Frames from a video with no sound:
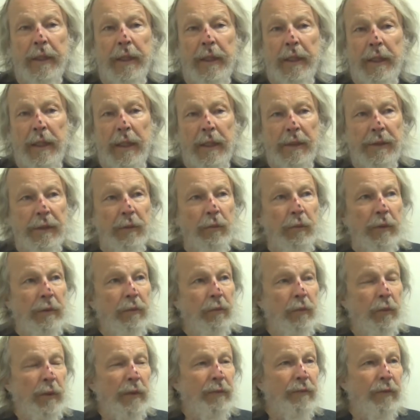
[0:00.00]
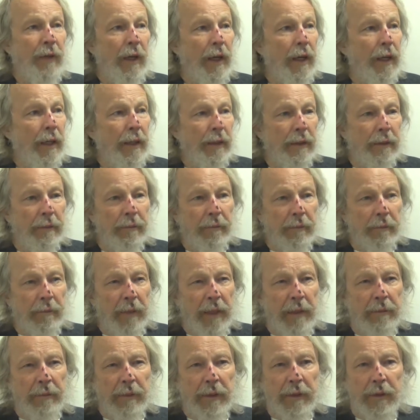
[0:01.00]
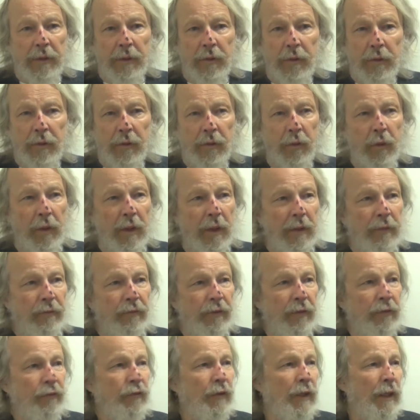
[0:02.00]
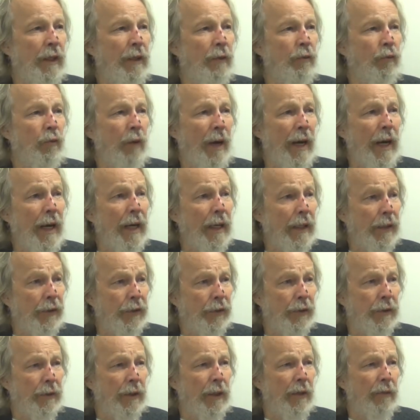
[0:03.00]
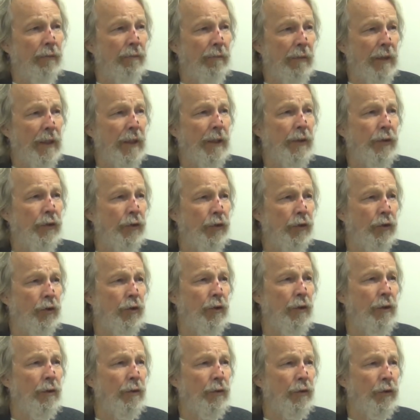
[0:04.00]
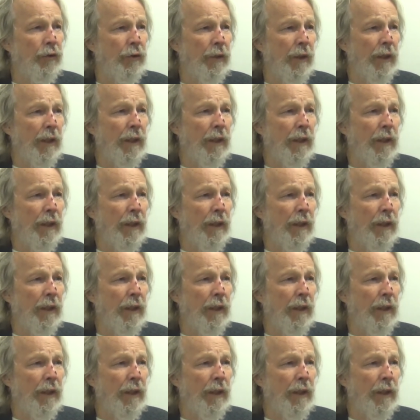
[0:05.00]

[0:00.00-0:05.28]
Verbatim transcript: And I said, we, we've got maybe 12, 15 racks of men's suits.